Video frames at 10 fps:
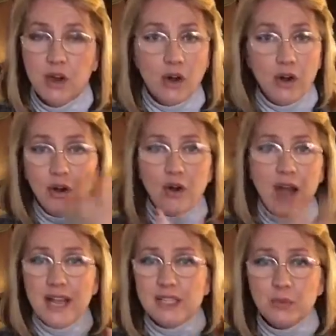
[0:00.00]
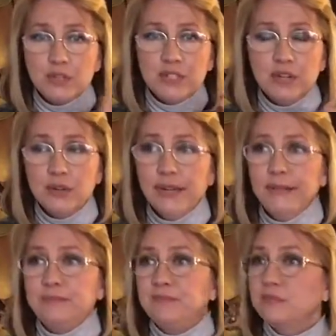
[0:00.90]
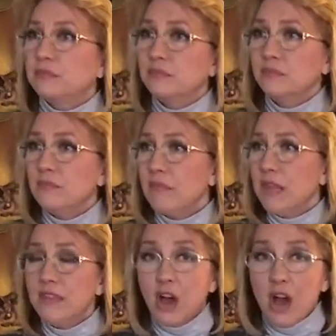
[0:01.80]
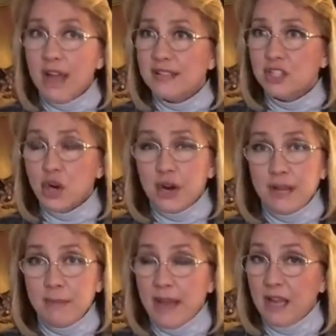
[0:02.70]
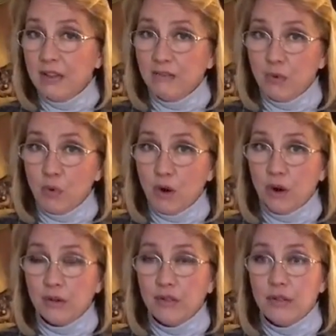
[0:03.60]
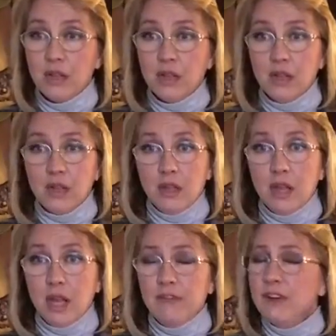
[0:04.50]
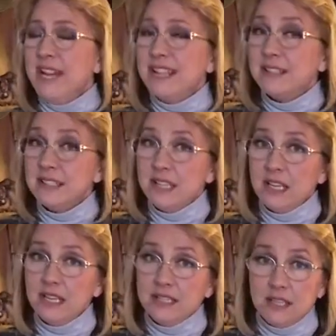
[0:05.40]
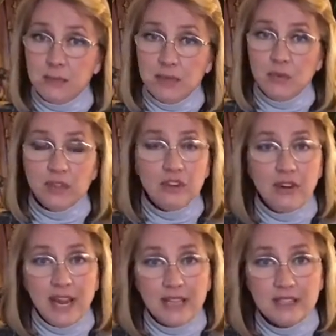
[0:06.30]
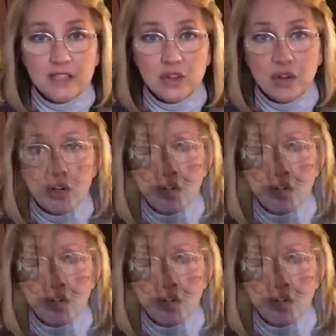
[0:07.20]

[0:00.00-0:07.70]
Her eyes were teary, the eyes darting back and forth, very hesitant and timid with her answer.